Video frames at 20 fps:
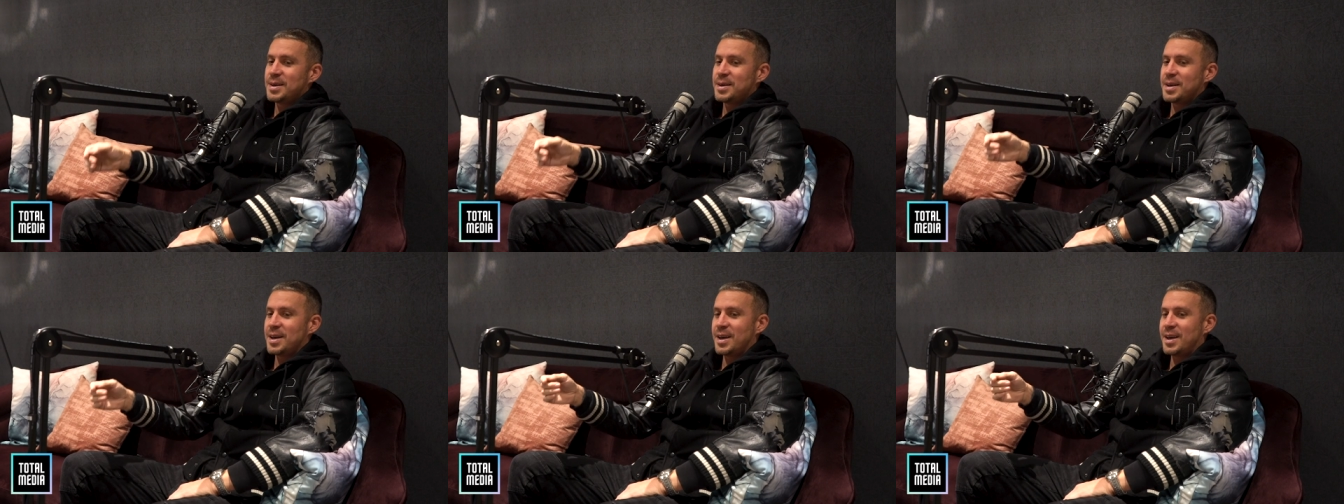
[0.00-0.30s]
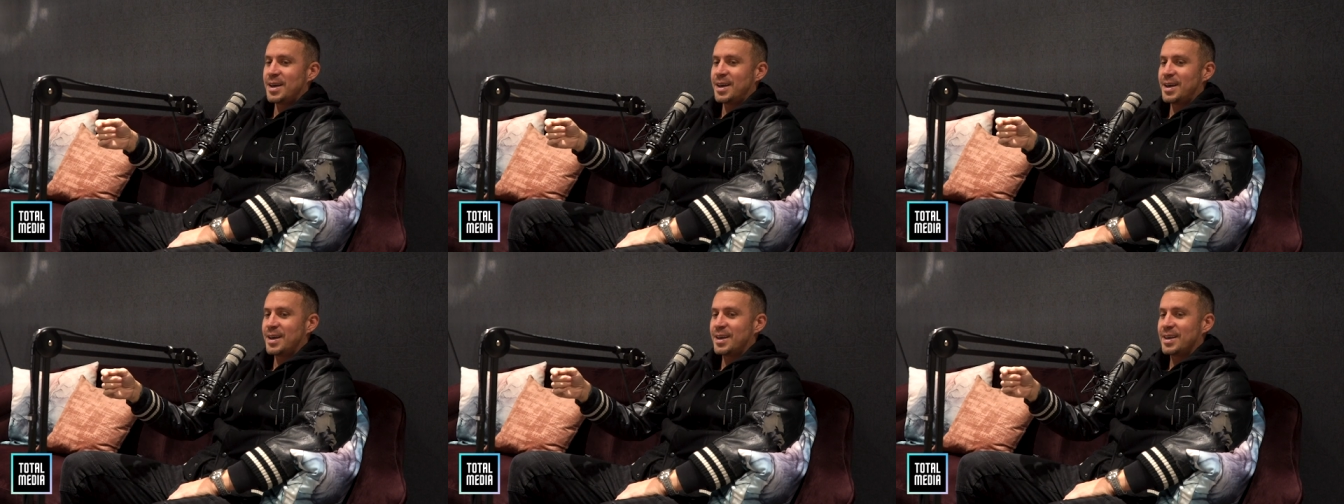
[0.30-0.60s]

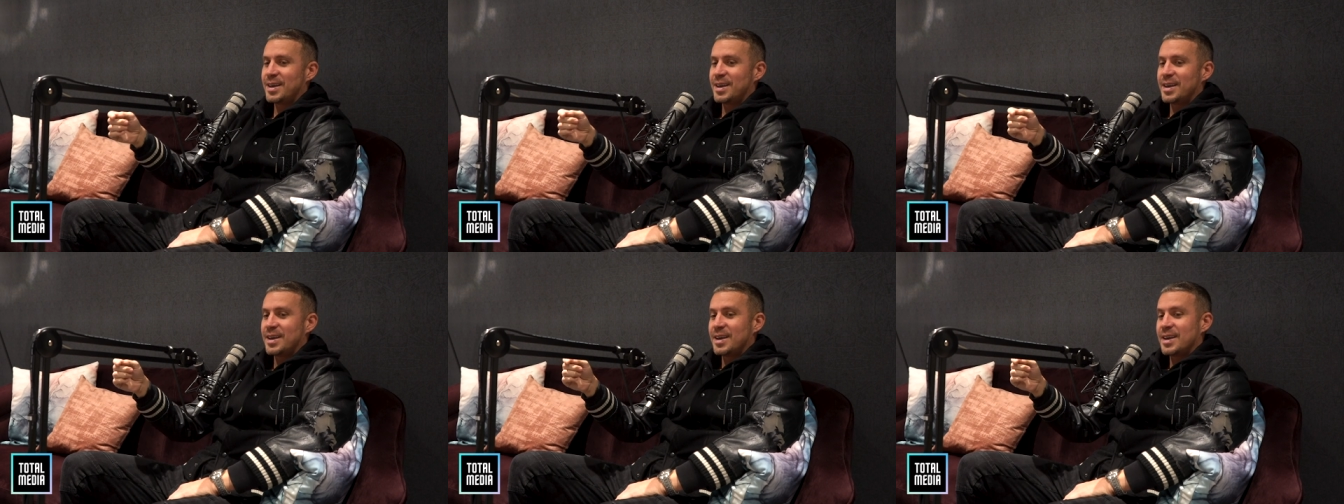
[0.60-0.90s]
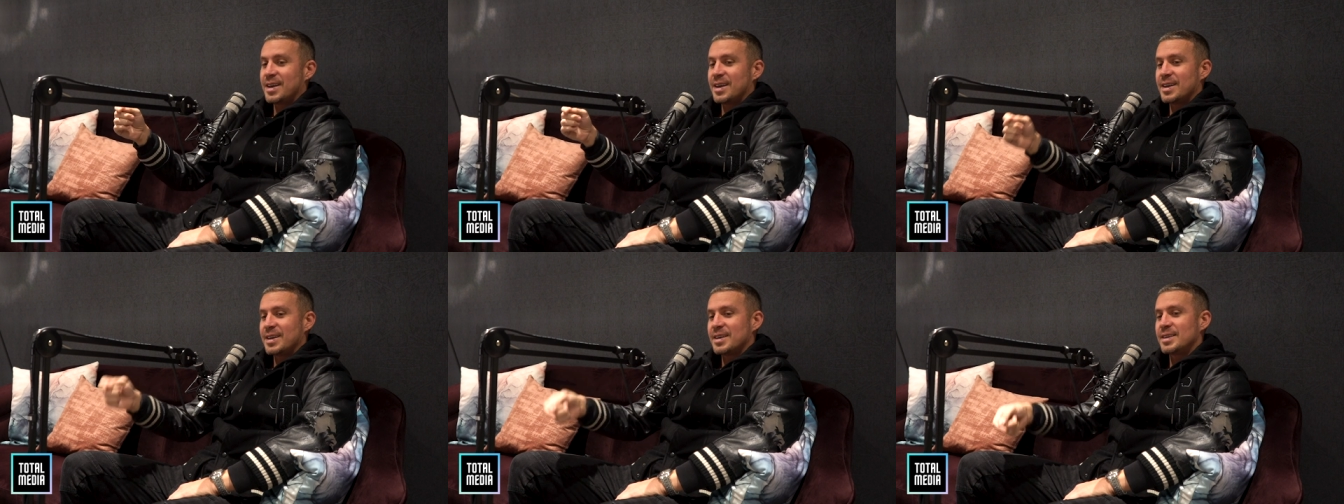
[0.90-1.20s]
Uh,
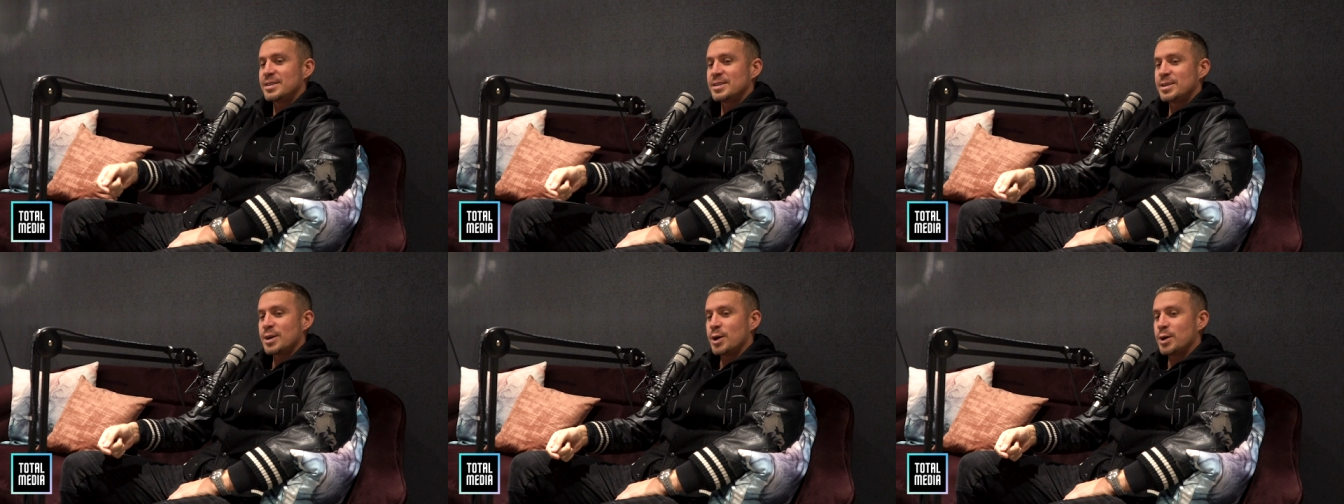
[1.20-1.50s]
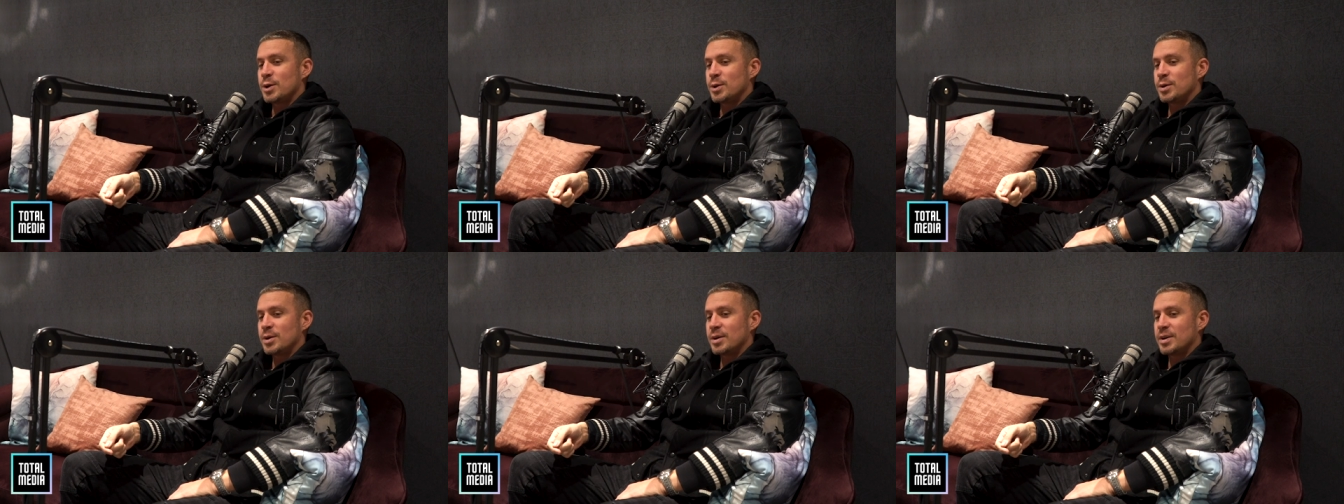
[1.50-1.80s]

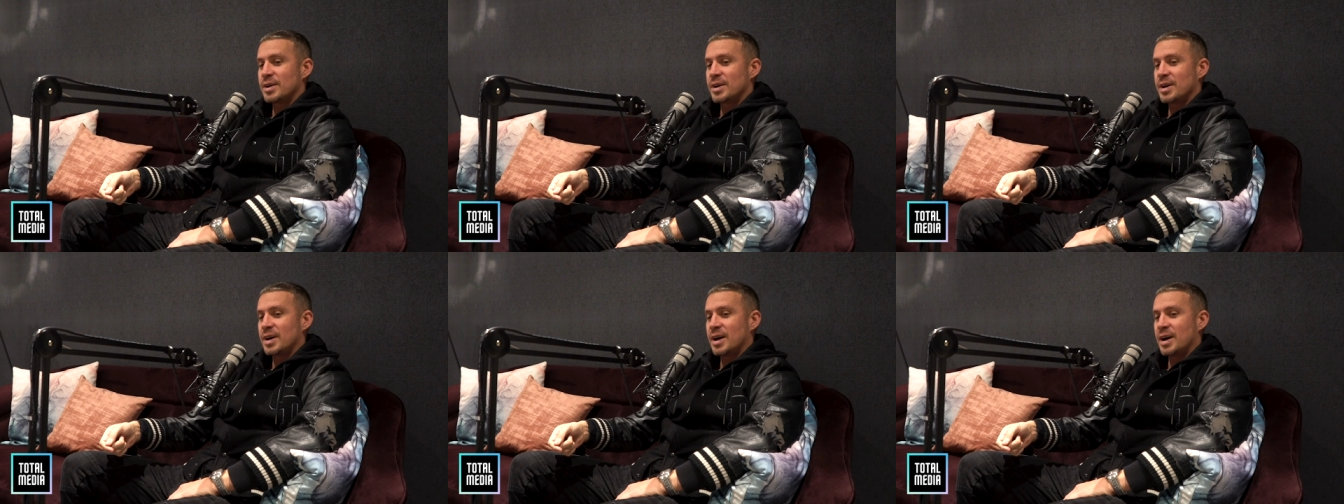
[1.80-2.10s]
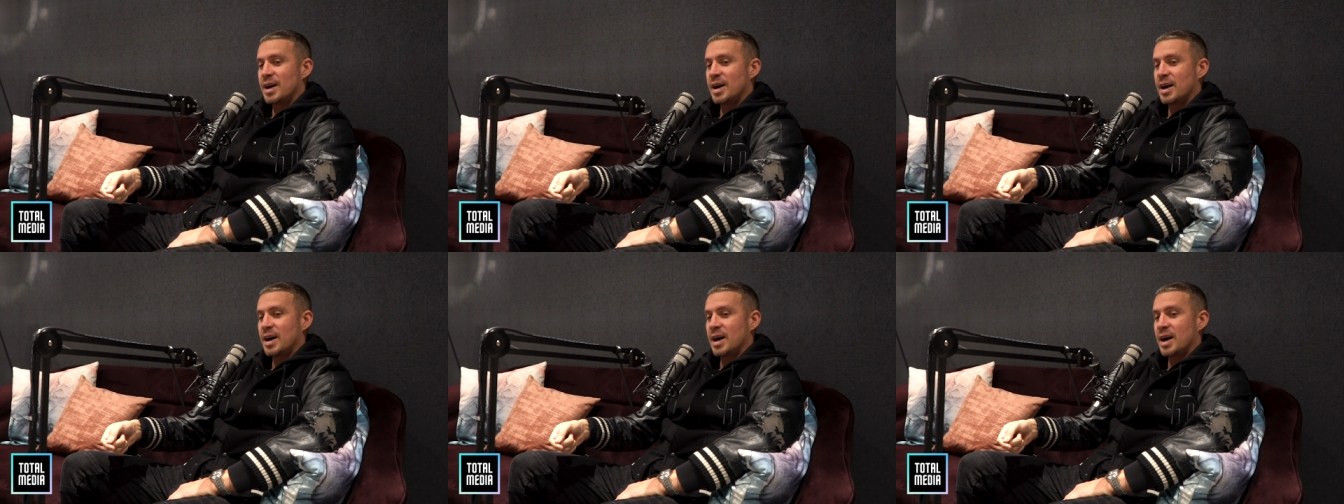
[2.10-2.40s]
so
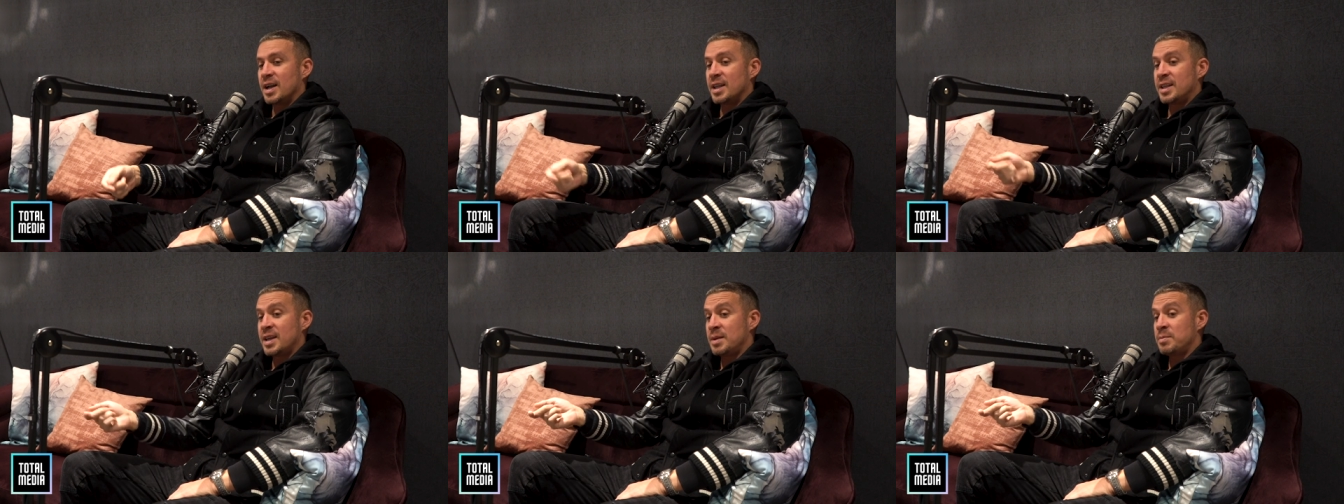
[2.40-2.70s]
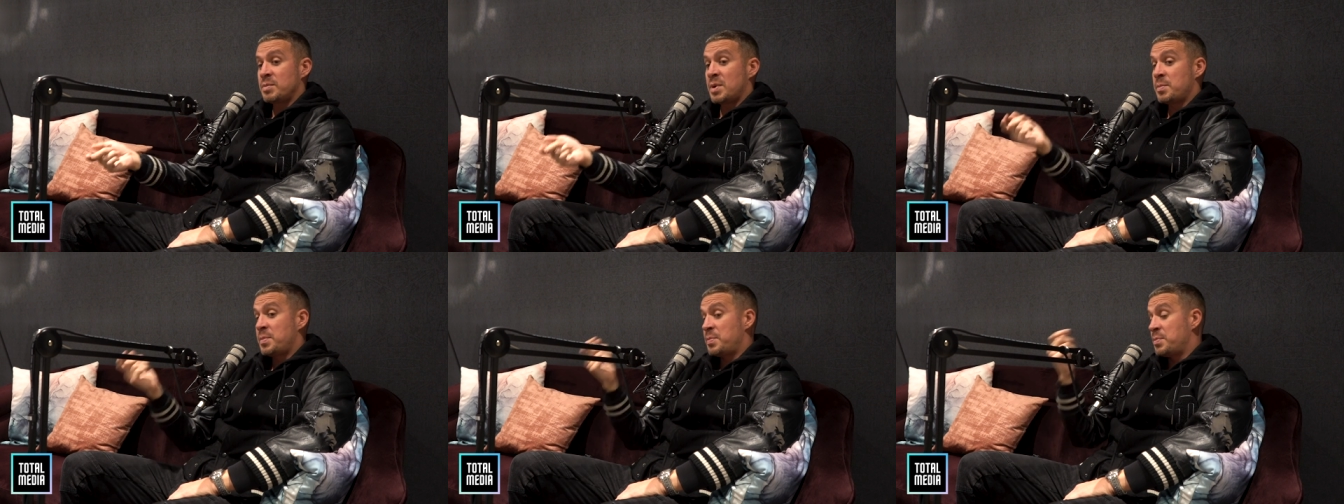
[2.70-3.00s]
I then
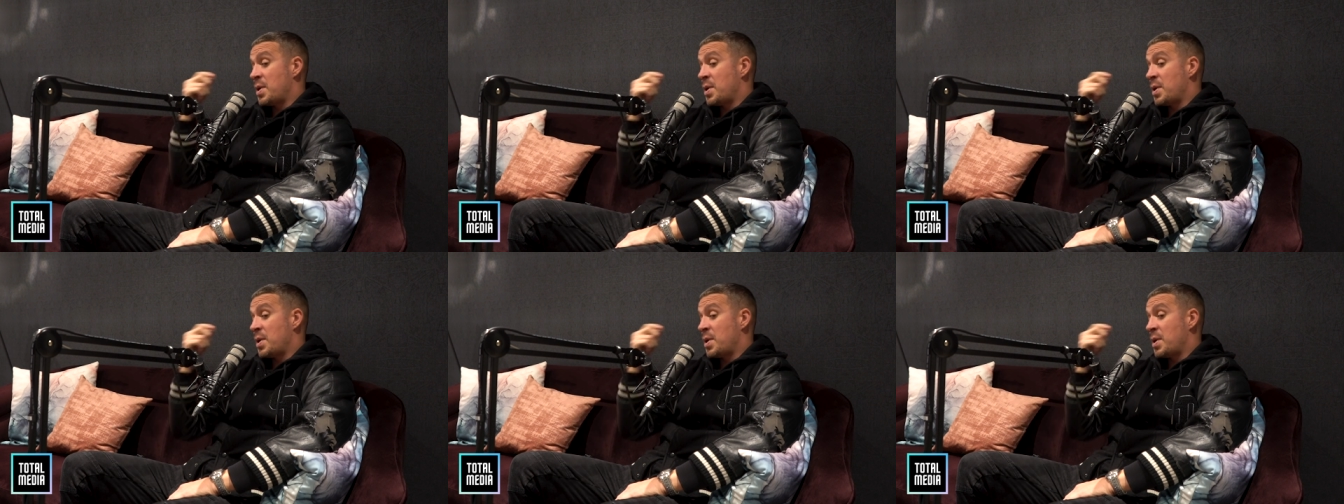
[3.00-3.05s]
my